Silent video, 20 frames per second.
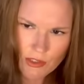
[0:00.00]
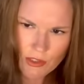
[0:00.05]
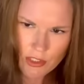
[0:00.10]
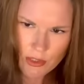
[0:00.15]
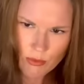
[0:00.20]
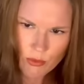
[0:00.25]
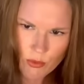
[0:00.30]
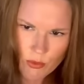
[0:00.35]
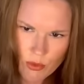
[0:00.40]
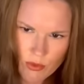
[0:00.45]

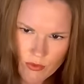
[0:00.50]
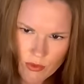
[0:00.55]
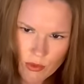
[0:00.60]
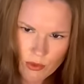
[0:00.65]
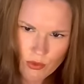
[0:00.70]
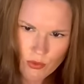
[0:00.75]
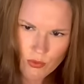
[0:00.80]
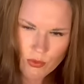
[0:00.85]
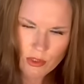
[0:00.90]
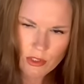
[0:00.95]
someone
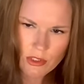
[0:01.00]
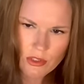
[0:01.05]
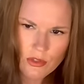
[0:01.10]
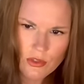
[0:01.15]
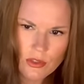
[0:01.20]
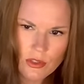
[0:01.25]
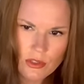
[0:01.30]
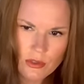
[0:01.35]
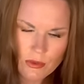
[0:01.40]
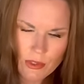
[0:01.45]
provokes really
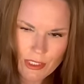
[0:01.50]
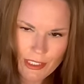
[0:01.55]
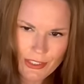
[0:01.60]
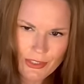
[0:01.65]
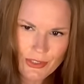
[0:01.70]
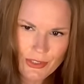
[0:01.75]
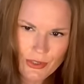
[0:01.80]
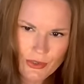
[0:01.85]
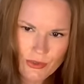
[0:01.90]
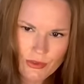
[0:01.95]
strong
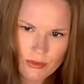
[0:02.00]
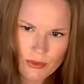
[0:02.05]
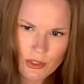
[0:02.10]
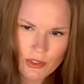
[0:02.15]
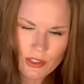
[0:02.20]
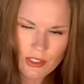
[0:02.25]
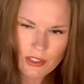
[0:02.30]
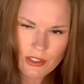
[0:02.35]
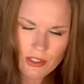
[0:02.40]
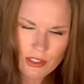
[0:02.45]
reactions from you
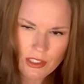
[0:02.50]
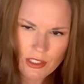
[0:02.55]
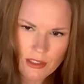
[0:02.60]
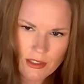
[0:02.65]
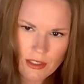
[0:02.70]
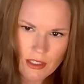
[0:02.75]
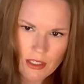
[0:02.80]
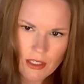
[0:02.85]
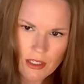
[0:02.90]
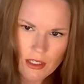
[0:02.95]
that
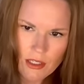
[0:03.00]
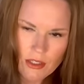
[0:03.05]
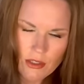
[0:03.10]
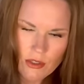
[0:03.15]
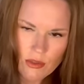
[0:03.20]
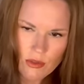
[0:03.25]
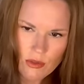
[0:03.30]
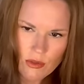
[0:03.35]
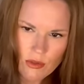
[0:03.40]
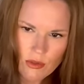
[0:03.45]
say
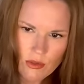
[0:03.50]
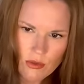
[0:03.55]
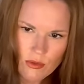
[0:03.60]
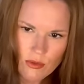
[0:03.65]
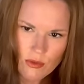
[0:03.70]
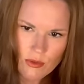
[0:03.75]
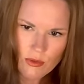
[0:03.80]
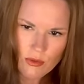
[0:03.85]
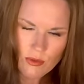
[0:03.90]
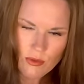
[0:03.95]

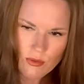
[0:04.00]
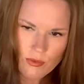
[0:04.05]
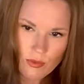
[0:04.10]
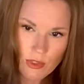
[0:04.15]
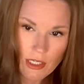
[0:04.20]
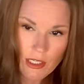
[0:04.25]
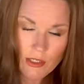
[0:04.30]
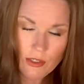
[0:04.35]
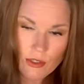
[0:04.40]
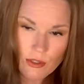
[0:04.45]

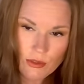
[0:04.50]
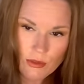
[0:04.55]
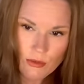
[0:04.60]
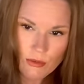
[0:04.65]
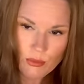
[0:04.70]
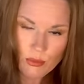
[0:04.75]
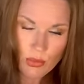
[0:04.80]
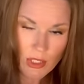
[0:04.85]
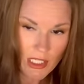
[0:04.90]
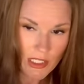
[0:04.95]
fire,
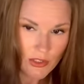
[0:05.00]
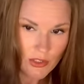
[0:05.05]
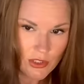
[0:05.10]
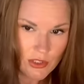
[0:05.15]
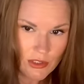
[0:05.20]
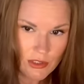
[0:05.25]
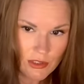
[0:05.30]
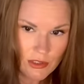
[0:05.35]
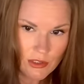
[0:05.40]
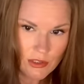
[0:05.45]

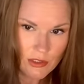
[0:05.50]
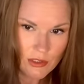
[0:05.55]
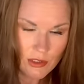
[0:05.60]
passionate,